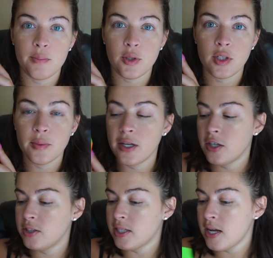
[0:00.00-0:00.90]
Beauty
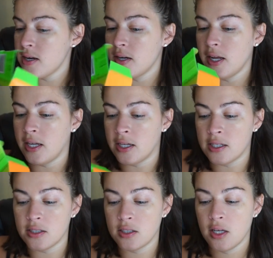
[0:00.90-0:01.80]
Blender set,
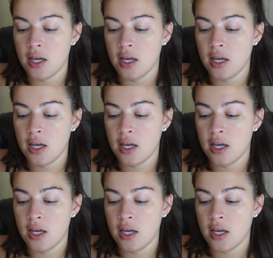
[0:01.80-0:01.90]
and